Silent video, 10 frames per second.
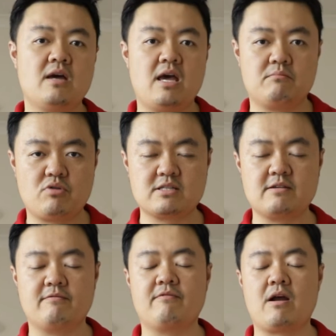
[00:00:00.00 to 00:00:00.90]

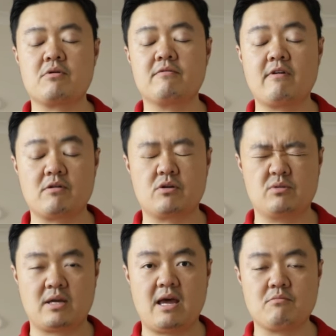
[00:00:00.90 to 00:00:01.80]
Impressive, very, very
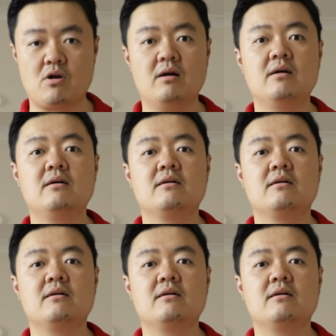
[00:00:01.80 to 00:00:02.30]
good camera.